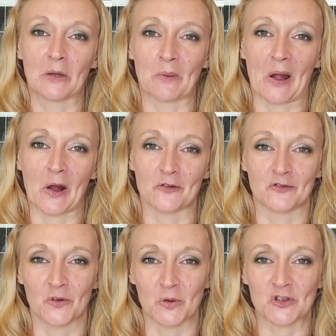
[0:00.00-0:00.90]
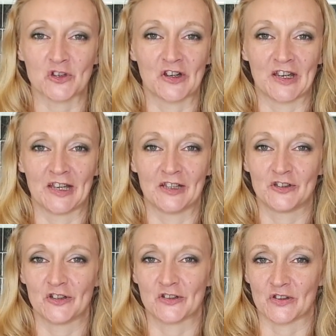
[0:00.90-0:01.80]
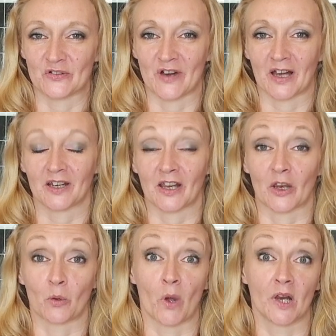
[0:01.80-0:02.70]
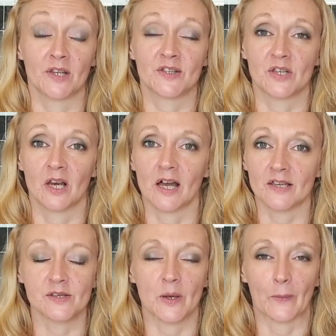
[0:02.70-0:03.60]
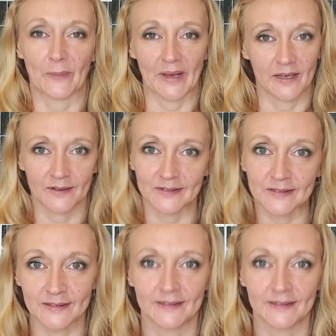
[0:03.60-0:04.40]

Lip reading: Well, unfortunately, due to the fact that the welder still hasn't appeared,